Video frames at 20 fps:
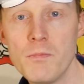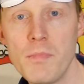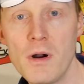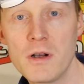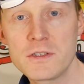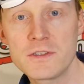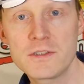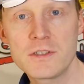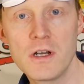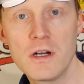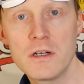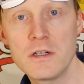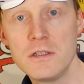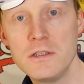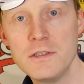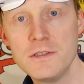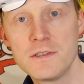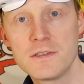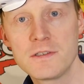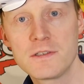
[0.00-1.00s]
box
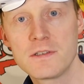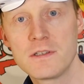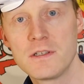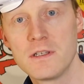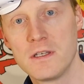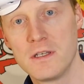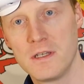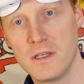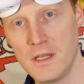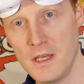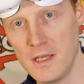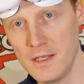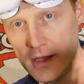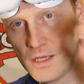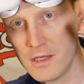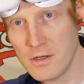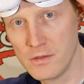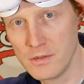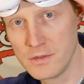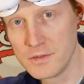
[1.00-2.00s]
goggles, and
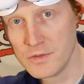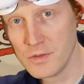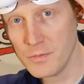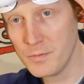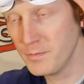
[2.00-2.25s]
I also